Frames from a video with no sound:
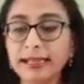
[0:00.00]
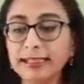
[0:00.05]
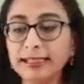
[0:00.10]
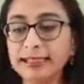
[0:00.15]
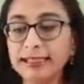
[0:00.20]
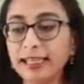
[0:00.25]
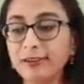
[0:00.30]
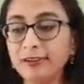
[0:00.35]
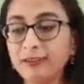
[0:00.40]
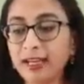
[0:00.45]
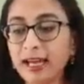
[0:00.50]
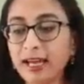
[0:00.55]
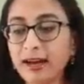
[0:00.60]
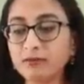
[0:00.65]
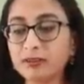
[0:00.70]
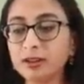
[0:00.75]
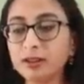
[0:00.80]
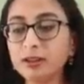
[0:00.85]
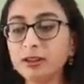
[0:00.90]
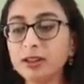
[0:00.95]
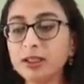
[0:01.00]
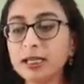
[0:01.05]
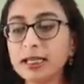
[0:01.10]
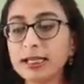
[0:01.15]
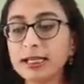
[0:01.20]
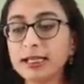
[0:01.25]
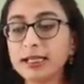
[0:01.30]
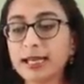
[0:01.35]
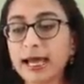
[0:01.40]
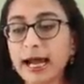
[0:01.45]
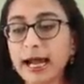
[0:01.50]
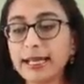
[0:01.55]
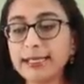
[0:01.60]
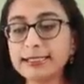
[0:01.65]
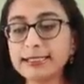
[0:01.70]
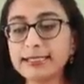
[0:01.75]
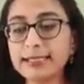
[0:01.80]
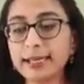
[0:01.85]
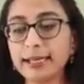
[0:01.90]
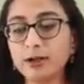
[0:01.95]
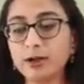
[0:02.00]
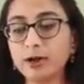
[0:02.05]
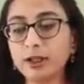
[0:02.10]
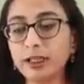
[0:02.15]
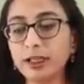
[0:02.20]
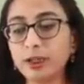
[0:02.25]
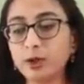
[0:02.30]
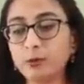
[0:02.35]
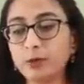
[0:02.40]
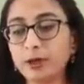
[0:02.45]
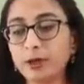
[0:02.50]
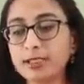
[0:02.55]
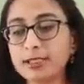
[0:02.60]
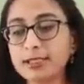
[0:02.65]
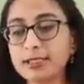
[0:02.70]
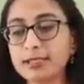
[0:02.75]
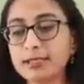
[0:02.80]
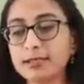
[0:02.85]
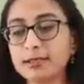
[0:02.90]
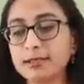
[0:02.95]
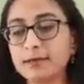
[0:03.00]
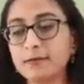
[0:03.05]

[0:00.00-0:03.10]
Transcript: Then we have the dizygotic twins.